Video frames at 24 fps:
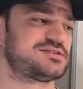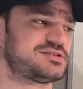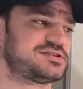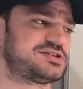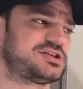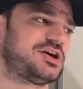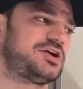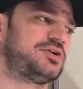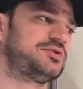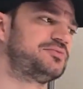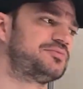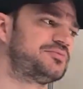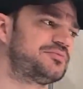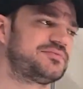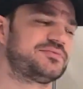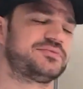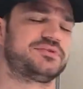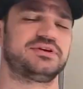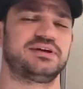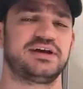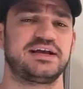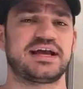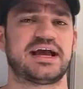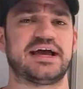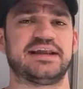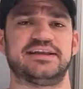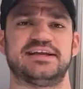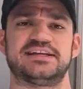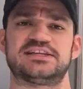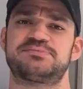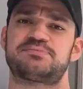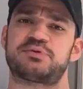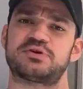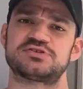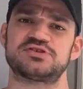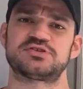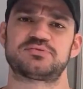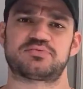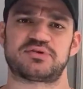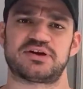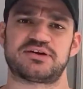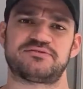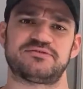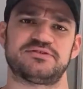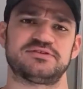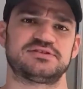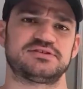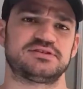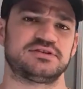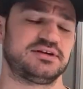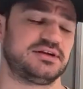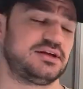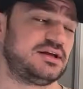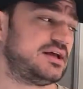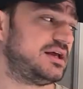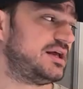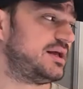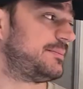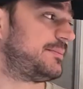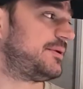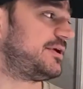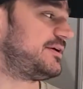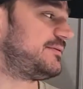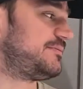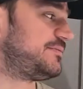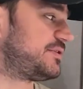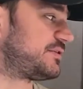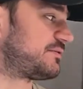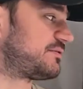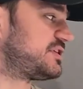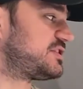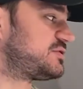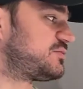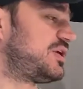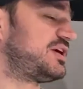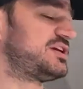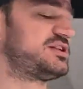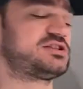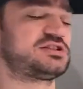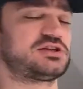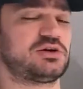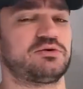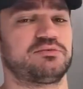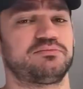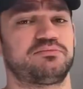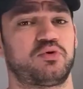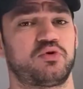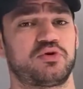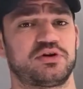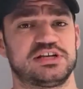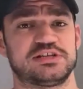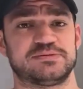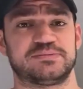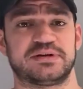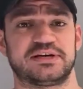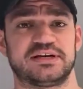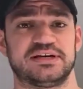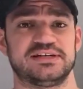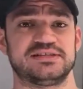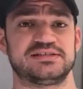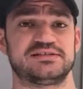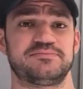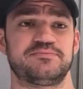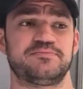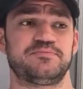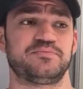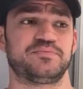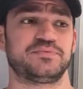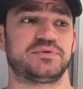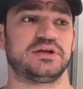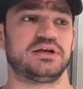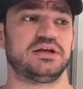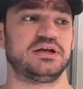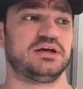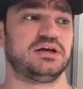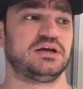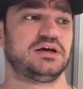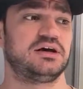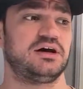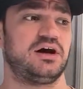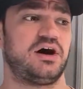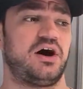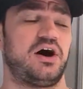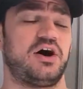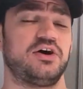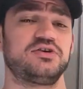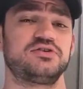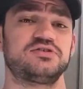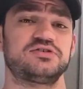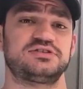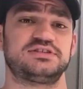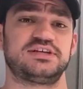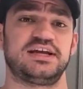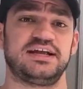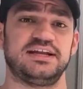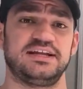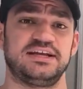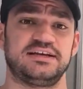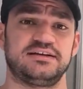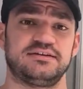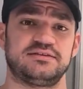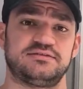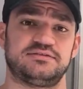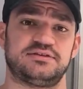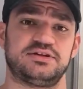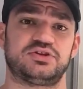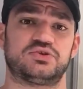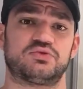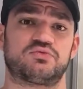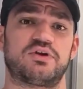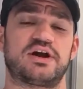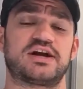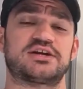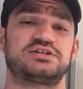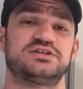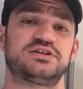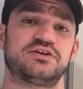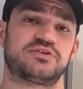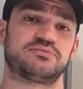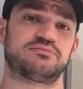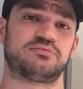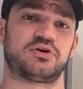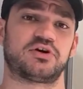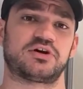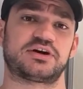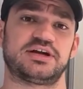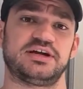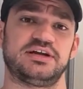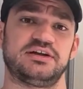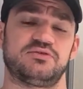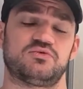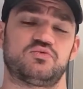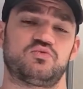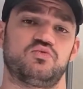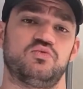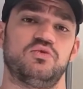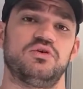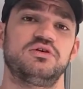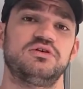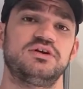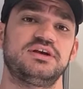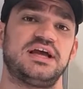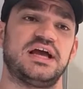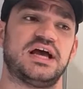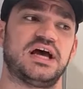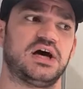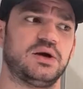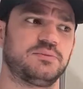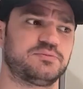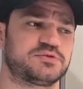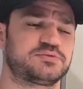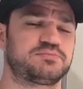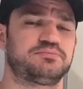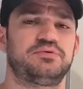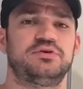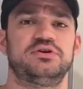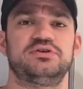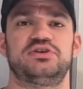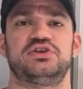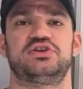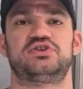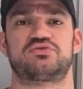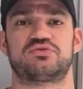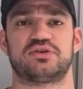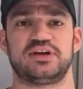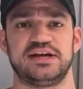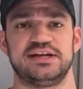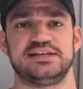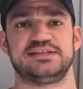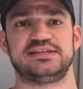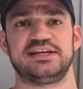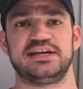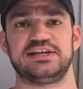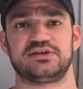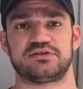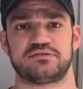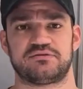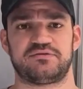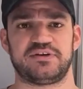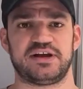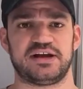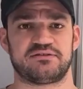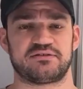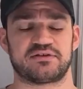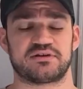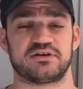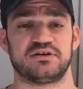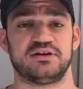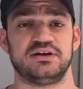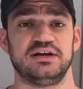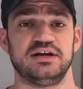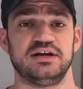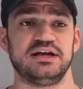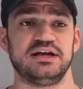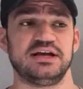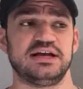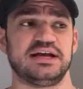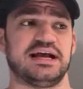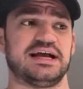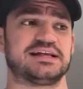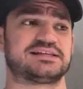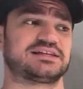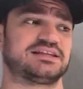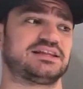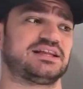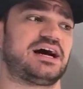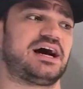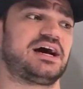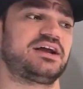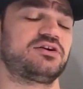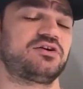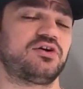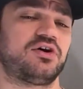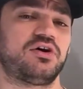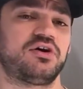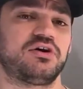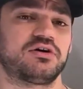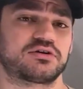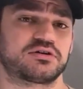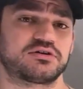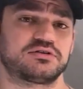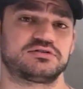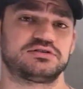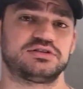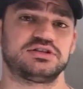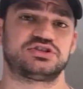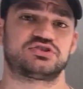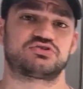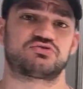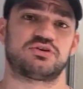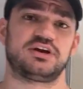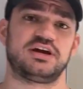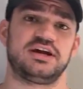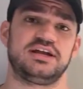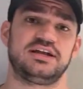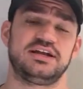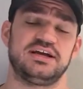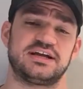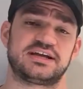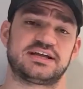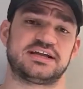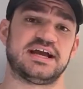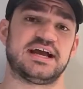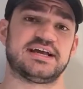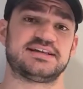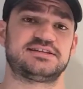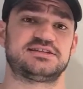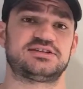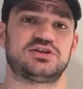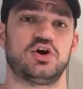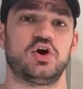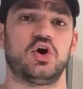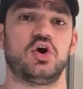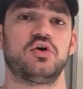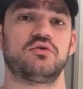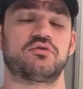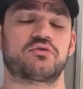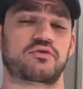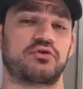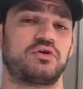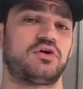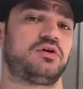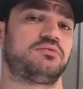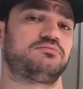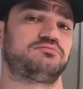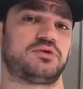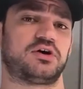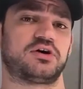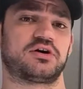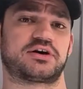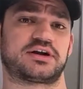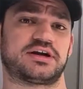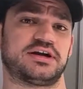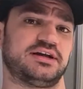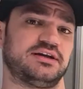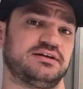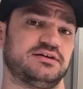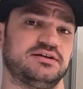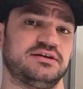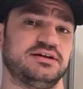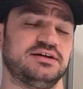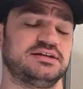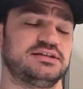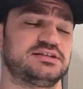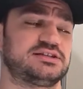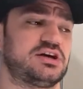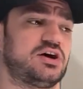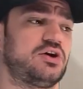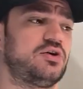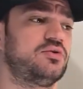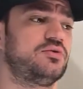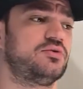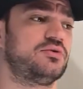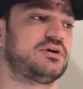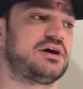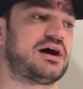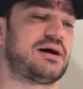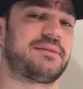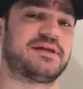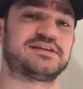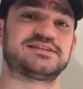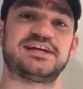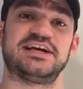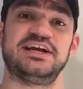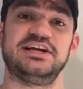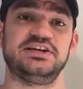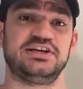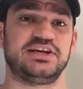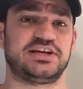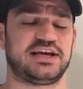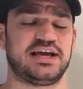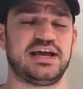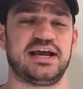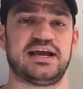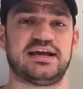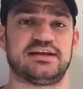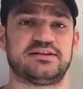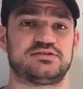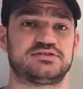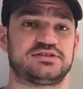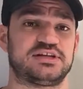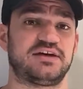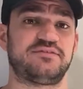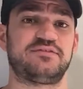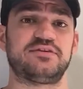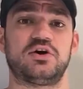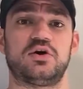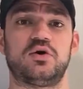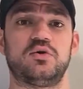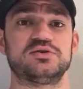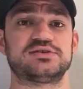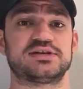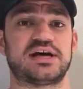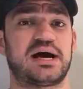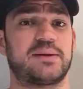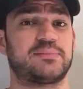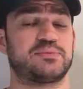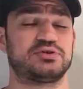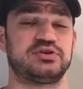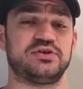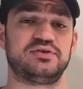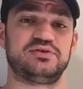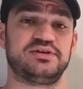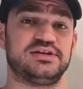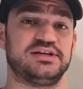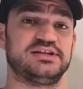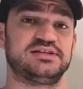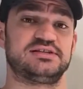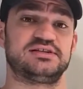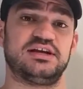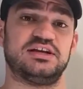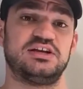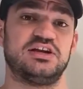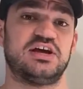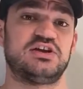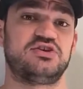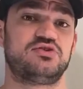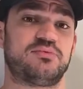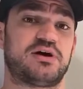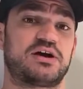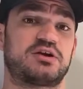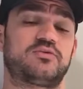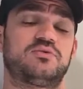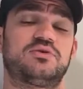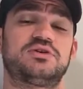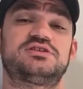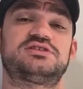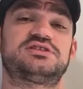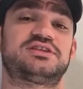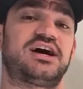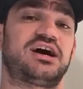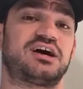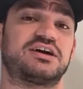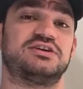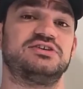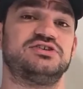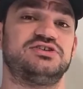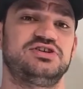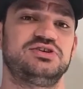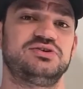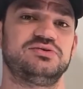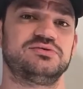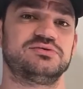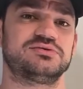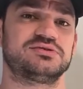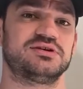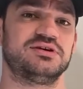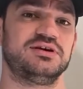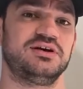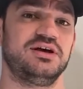So again, that's personal preference. But the reason why it's so important is because understanding the direction of the market really helps put the trades in your favor. It's a lot harder to trade against the overall market. So I'm not saying you can't. There's definitely always opportunities, no matter what stock you choose.